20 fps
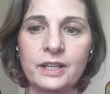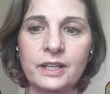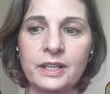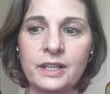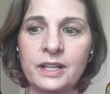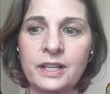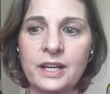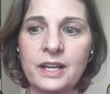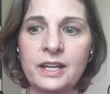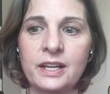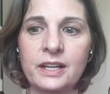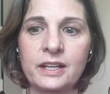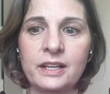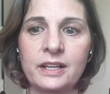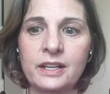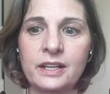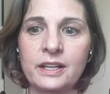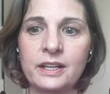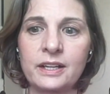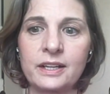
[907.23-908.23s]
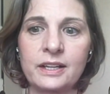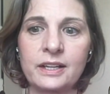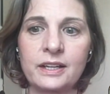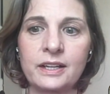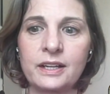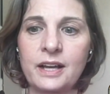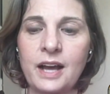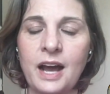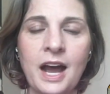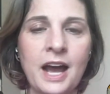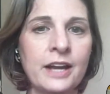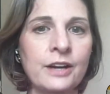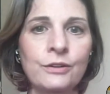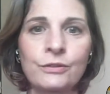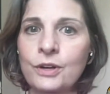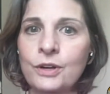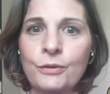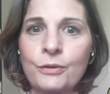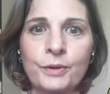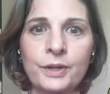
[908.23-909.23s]
I
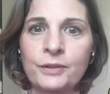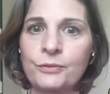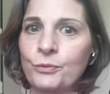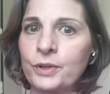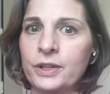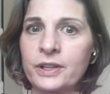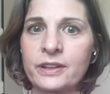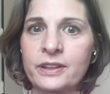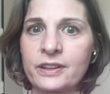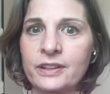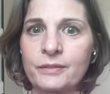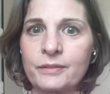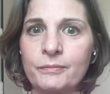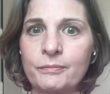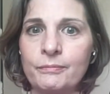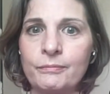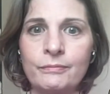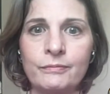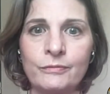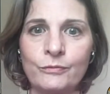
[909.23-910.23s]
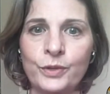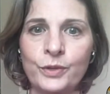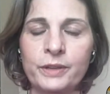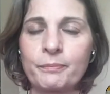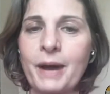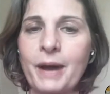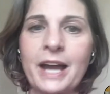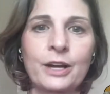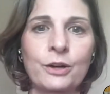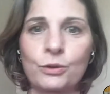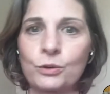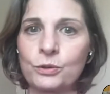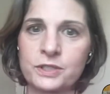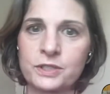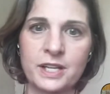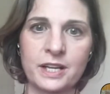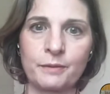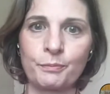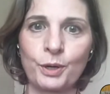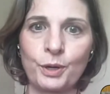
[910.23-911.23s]
don't go in with my goals
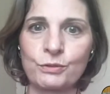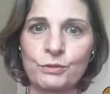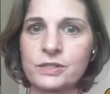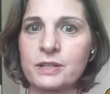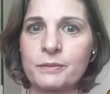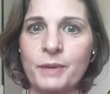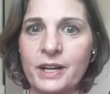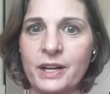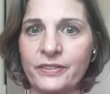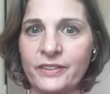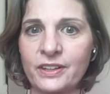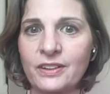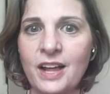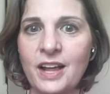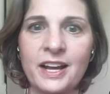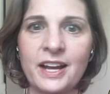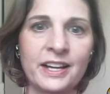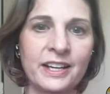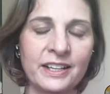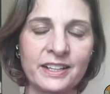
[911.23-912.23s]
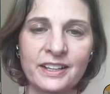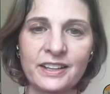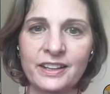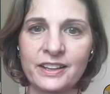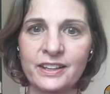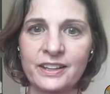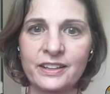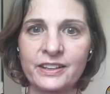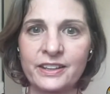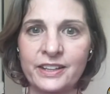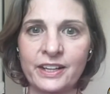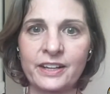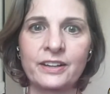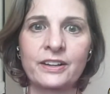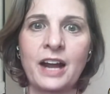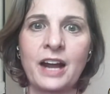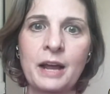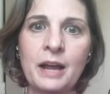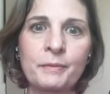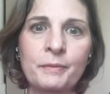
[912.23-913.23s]
and impose them on the client.
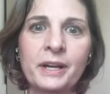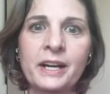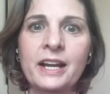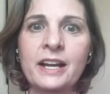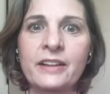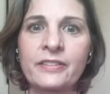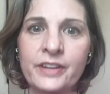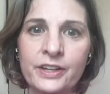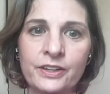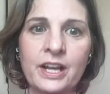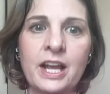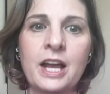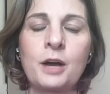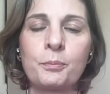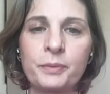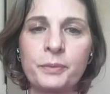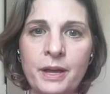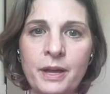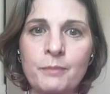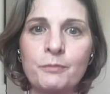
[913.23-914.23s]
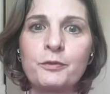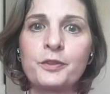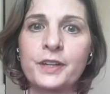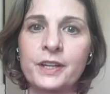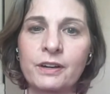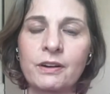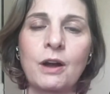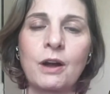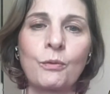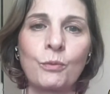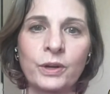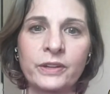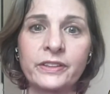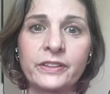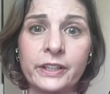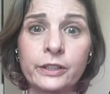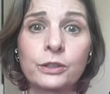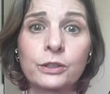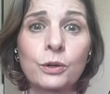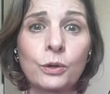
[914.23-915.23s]
I'm there to help them figure out what
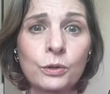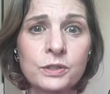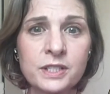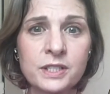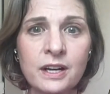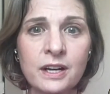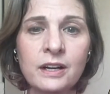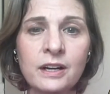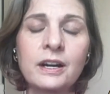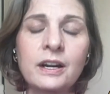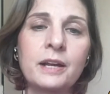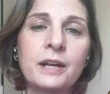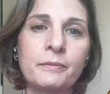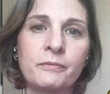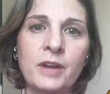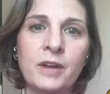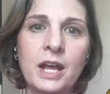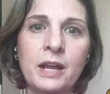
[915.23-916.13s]
their goals are and